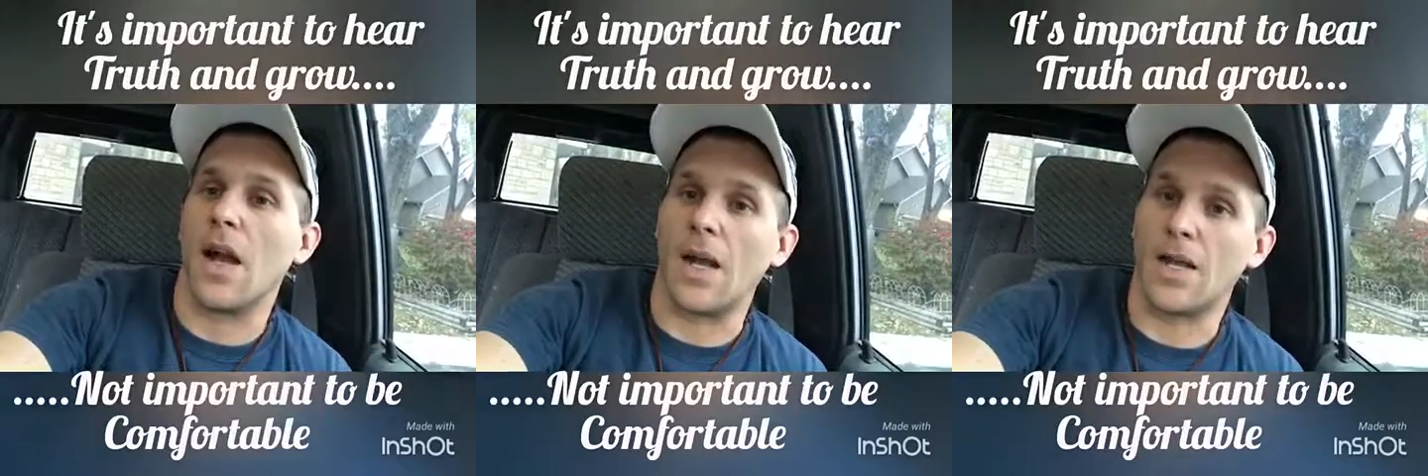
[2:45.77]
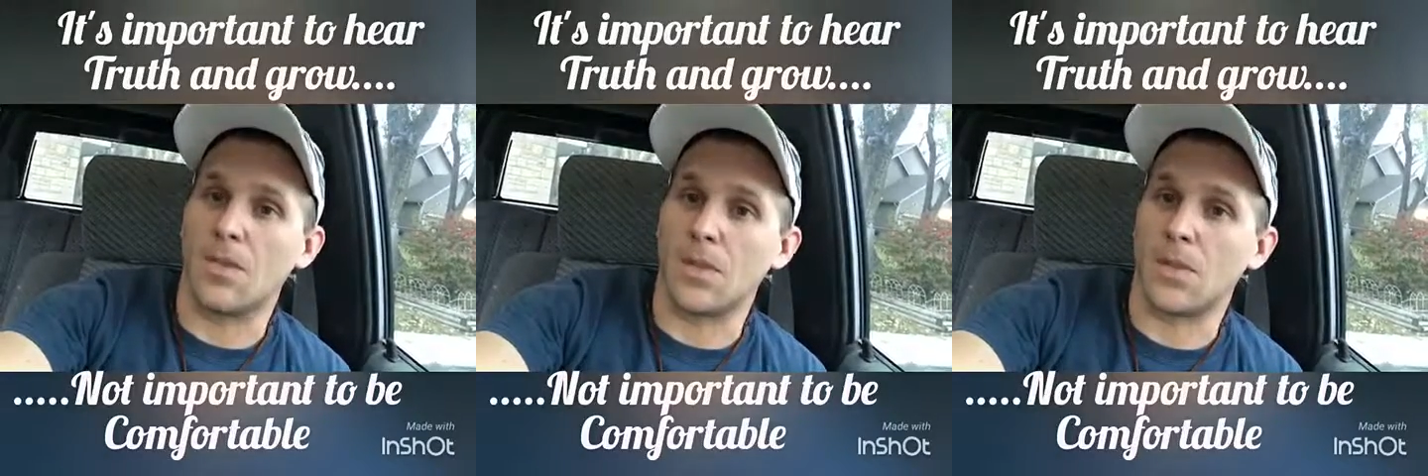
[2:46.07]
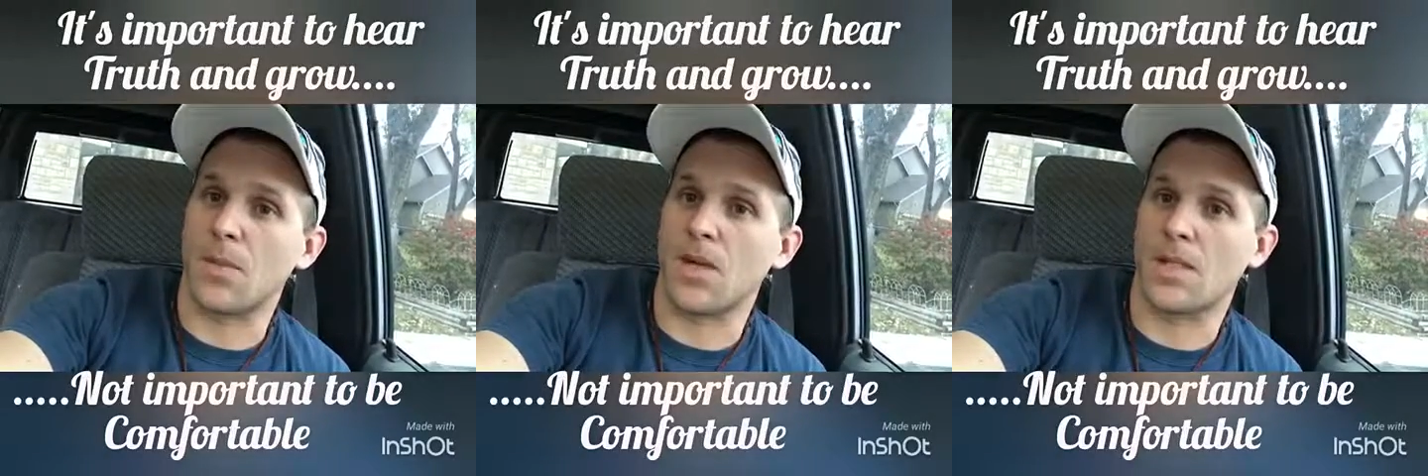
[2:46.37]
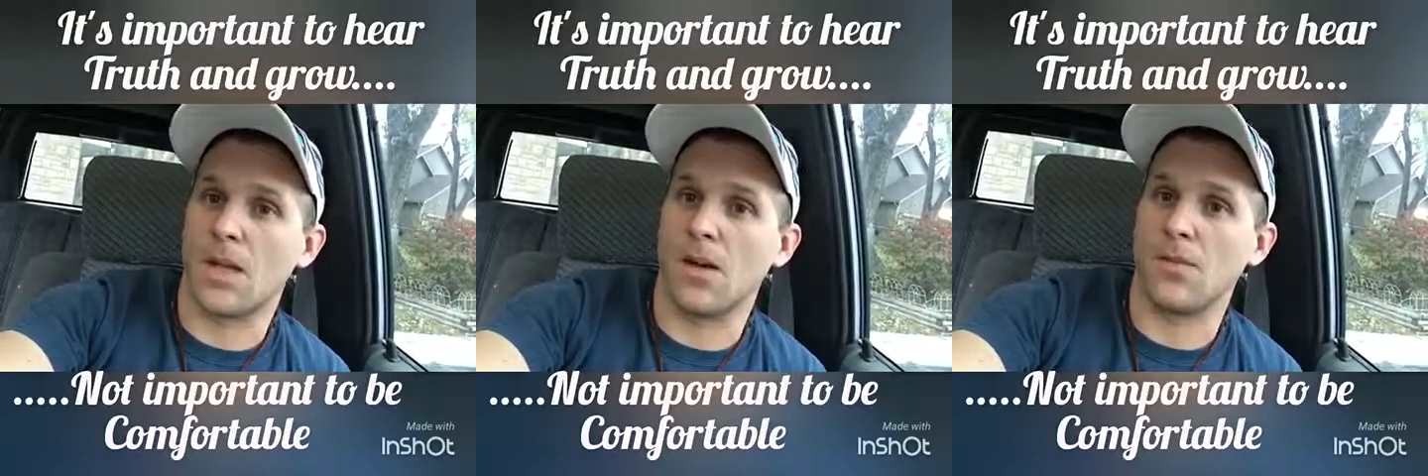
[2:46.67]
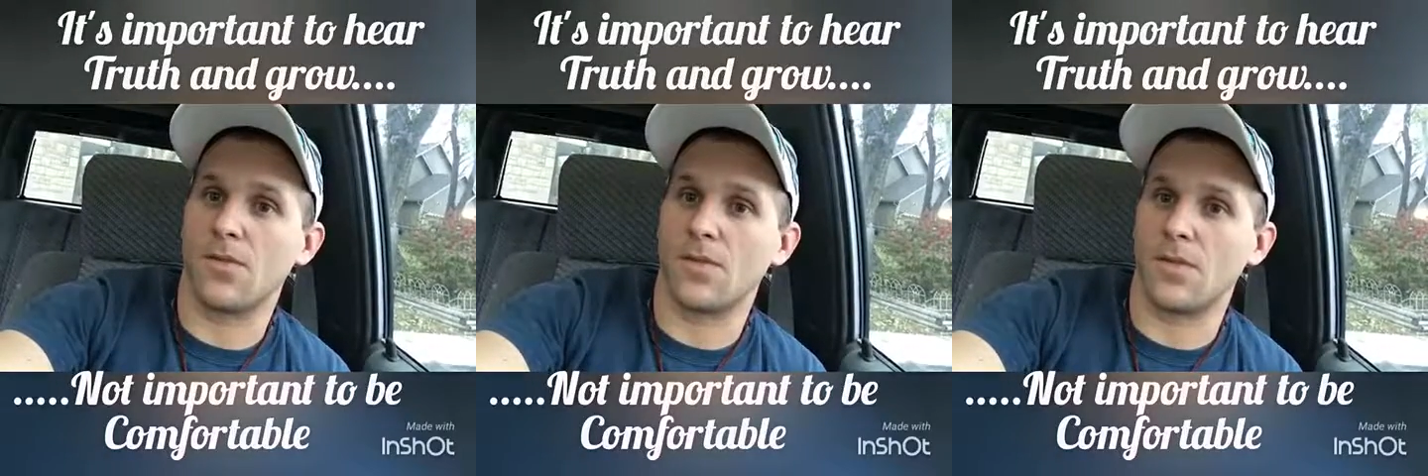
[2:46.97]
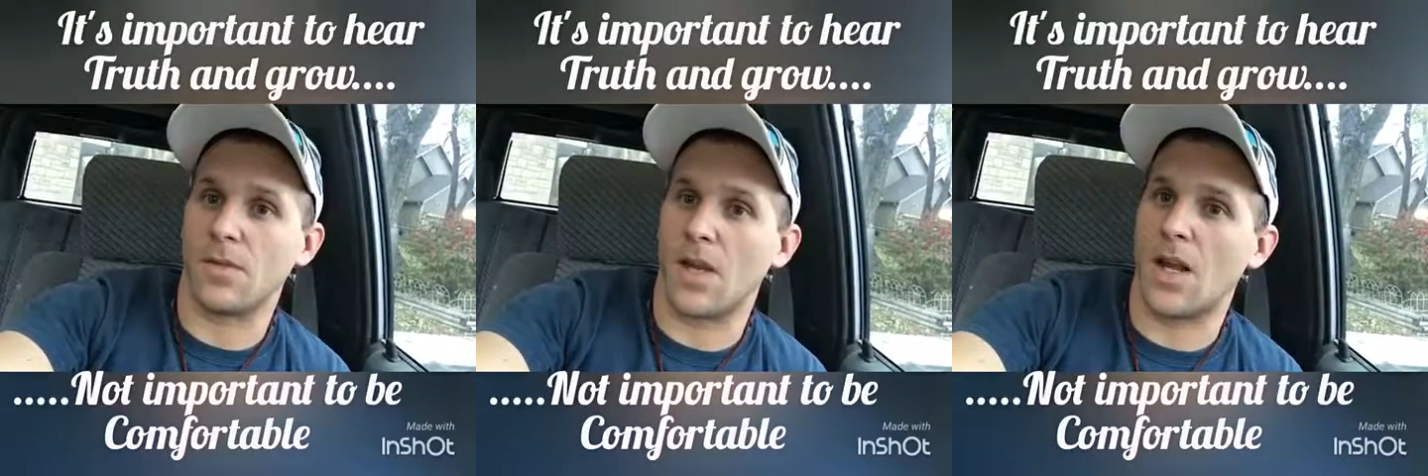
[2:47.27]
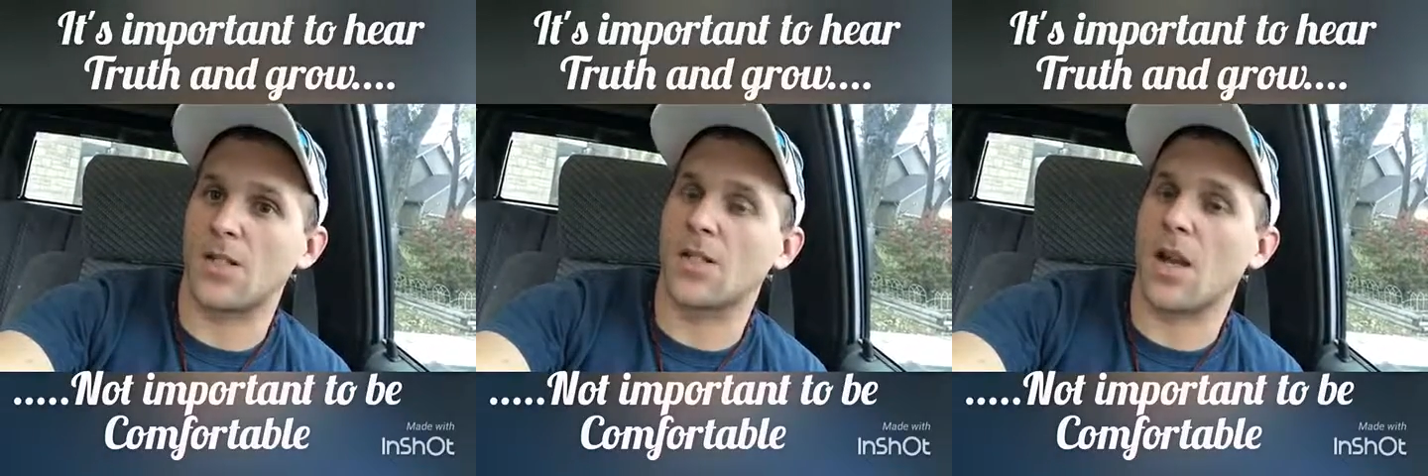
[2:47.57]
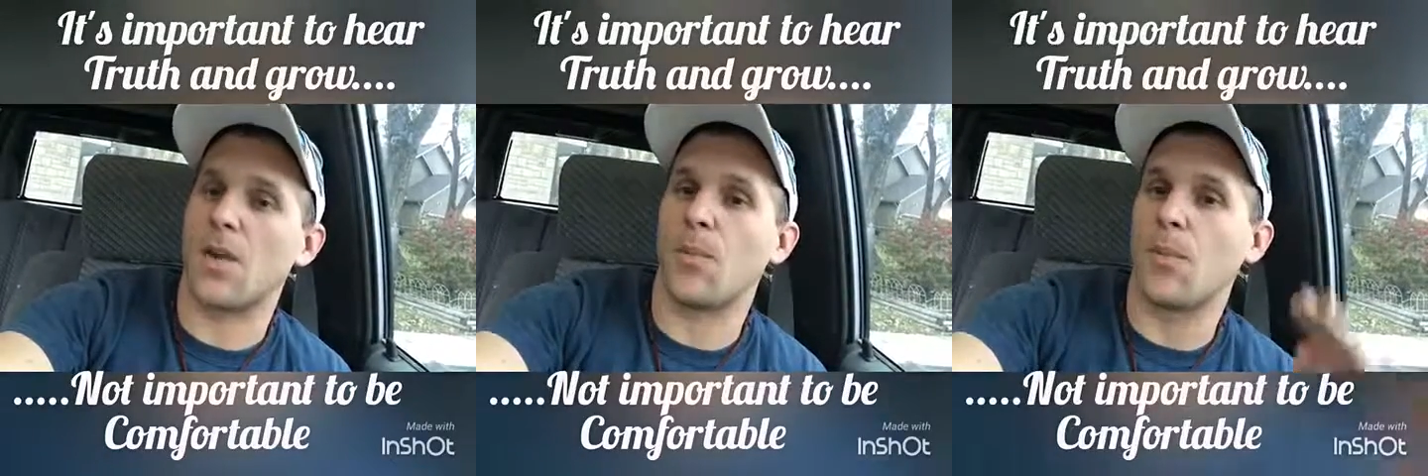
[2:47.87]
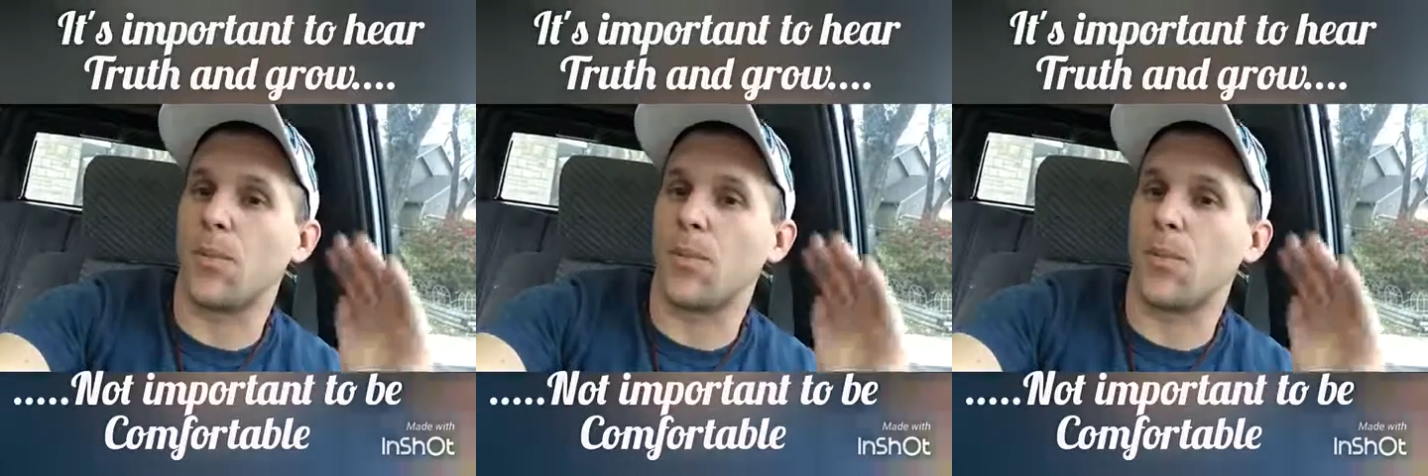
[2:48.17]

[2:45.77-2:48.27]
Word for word: i keep it to myself and i just kind of